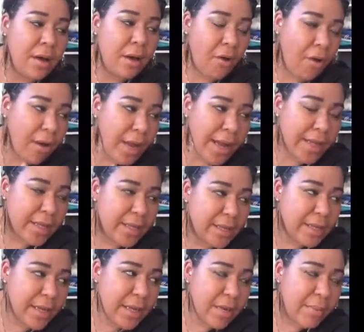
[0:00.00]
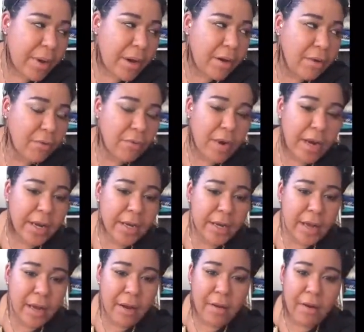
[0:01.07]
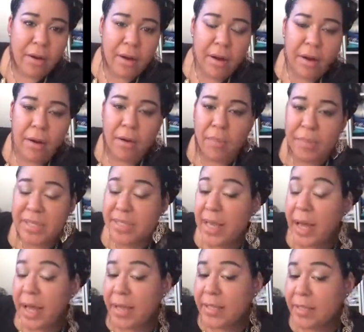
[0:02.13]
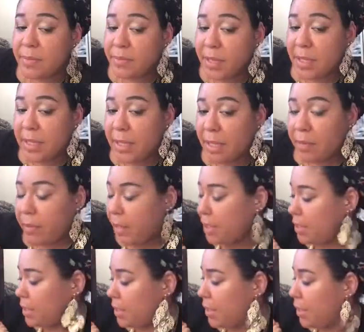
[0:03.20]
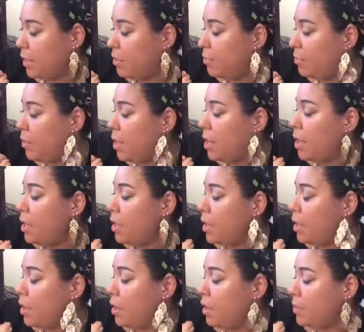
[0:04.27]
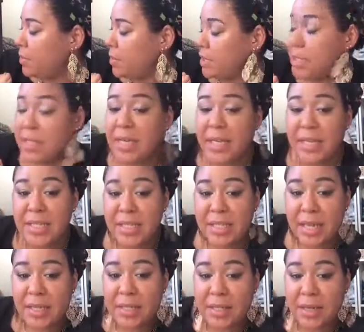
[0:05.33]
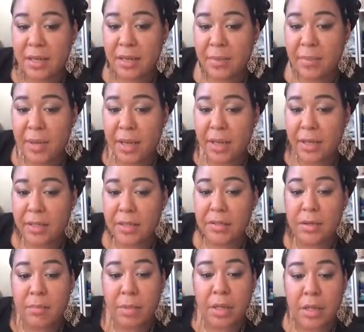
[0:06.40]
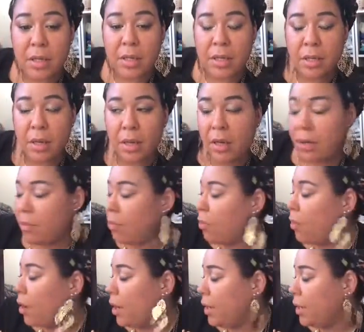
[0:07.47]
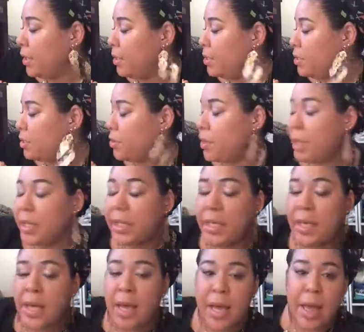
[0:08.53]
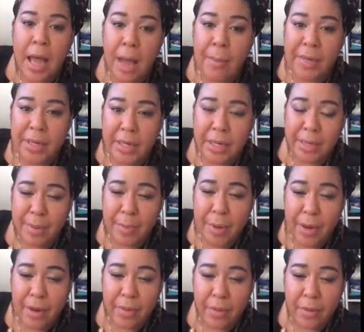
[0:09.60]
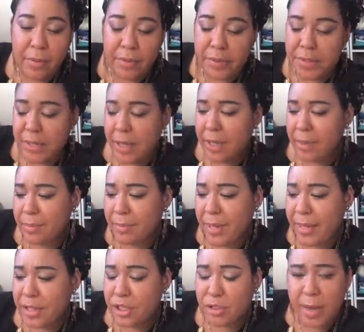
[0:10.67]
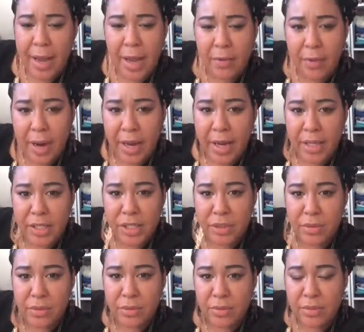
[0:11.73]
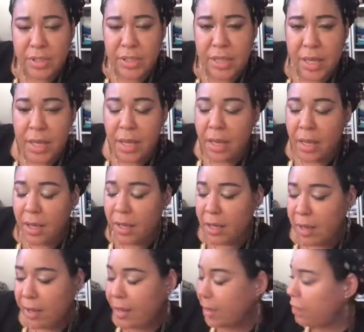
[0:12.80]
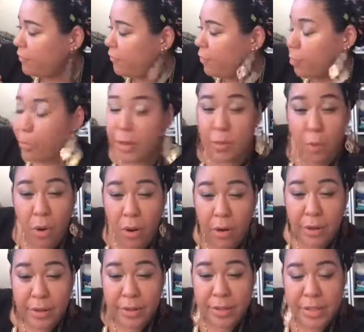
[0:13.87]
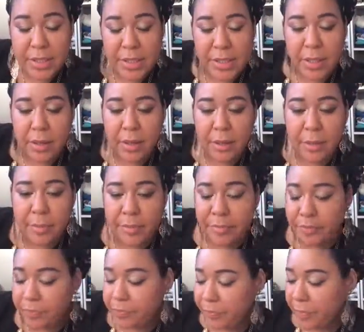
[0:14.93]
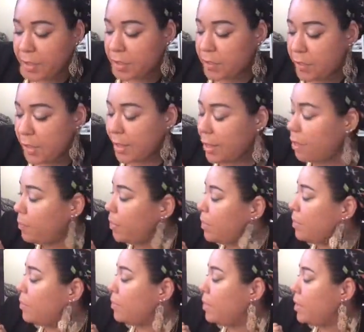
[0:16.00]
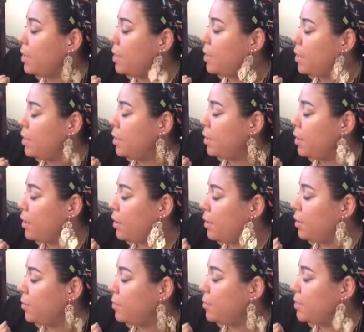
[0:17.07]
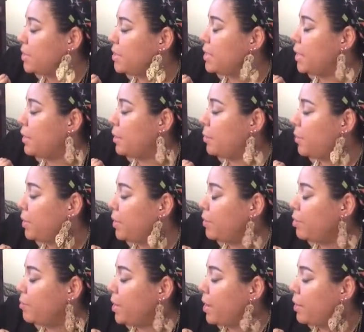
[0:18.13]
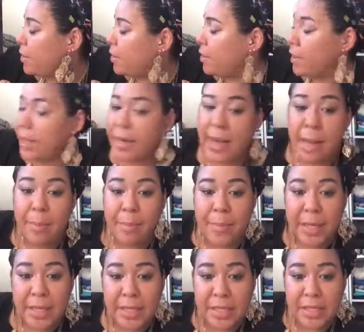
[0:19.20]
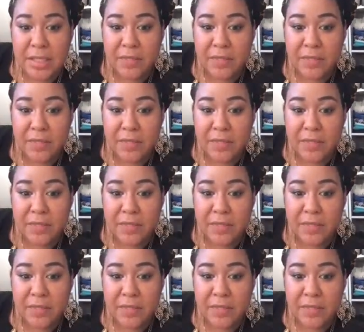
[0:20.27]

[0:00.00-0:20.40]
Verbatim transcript: all I can think about right now. Oh, besides me getting ready to get him um, since he is standing up and is going to be um, walking shortly, I'm going to get him a pair of those um, like Stride Rite shoes, uh, like for pre walkers. Um, so it'll help him um, stand up a little better and not bend his